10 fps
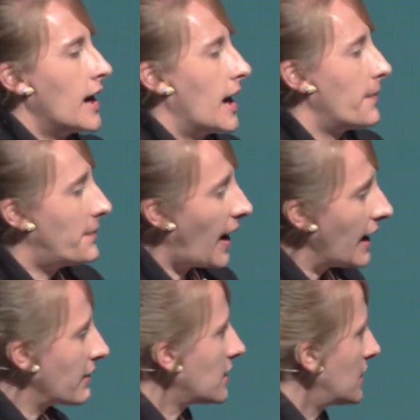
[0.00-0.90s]
uh,
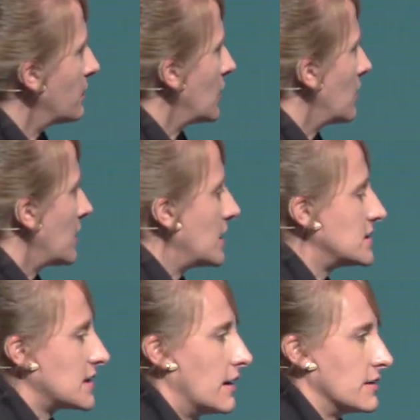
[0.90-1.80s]
pilot
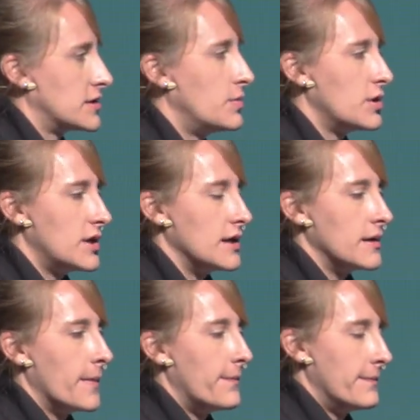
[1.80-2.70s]
communities, uh,
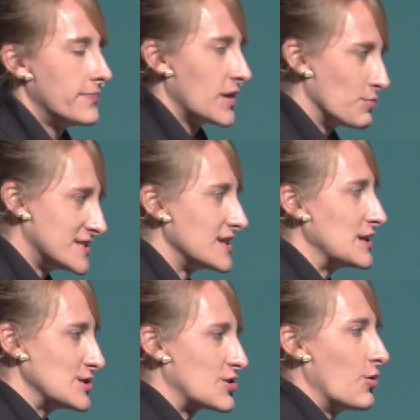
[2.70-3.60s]
community
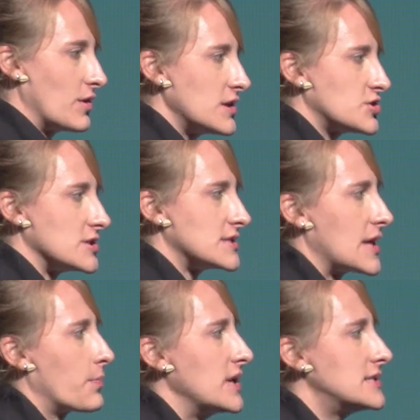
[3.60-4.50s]
resilience coalitions
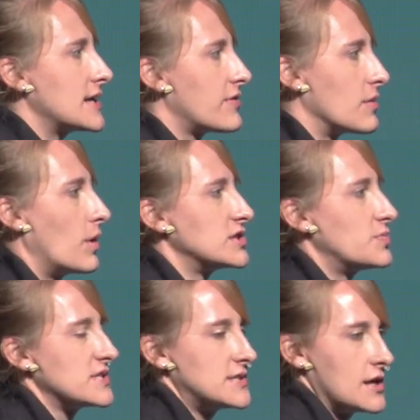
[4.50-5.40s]
that bring together
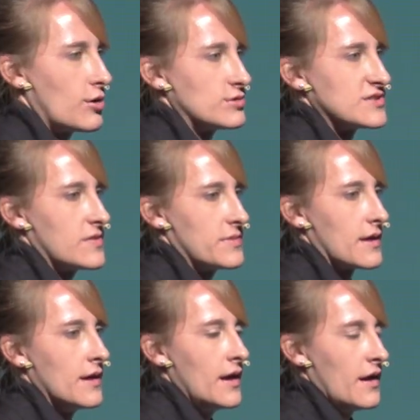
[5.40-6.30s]
multiple stakeholders from
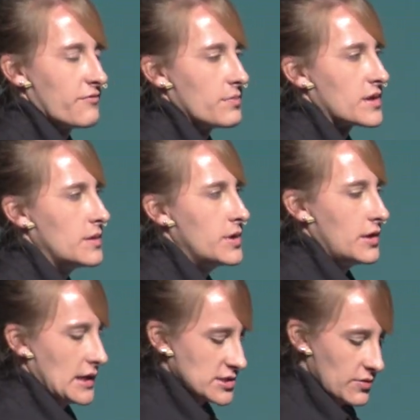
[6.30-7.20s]
the, from the
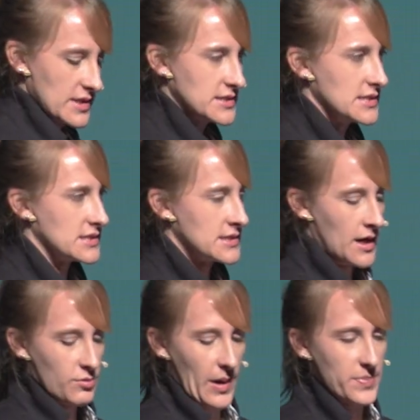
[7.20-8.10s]
community. So this is
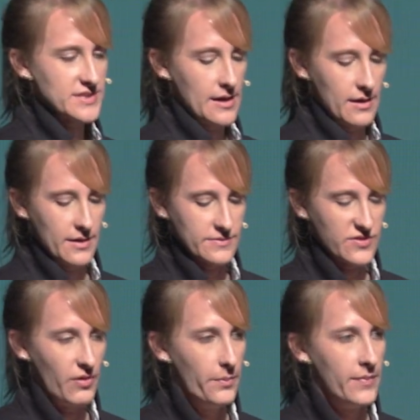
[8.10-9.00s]
representatives
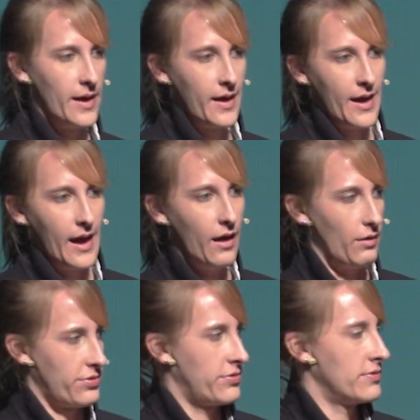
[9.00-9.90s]
from
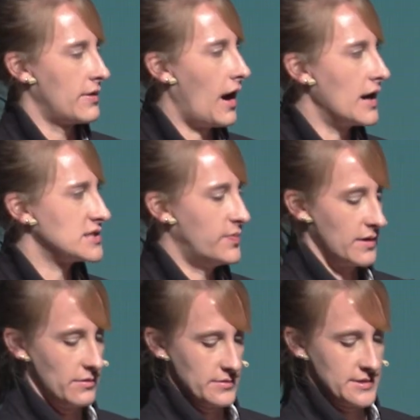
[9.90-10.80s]
health,
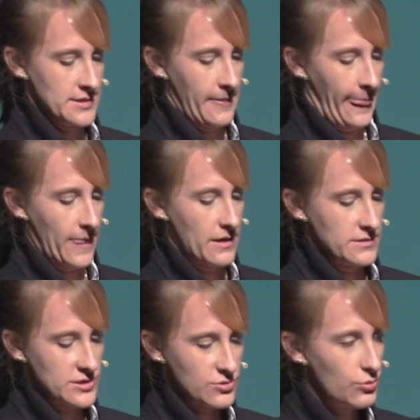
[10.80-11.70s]
hospitals,
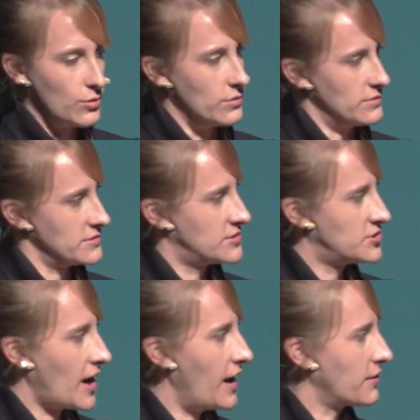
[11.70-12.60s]
schools,
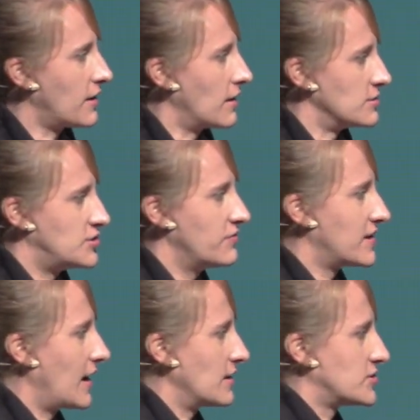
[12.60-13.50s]
childcare,
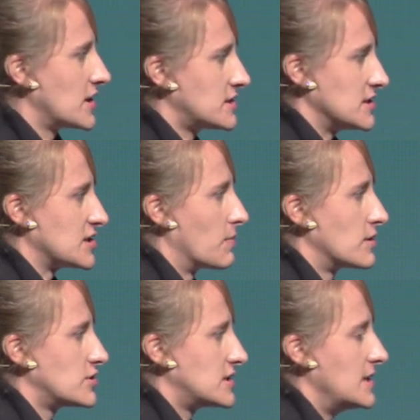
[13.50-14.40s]
juvenile justice,
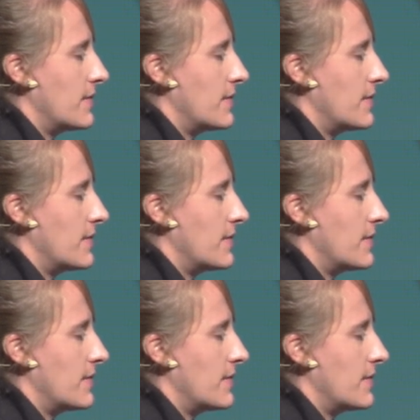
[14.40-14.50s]
emergency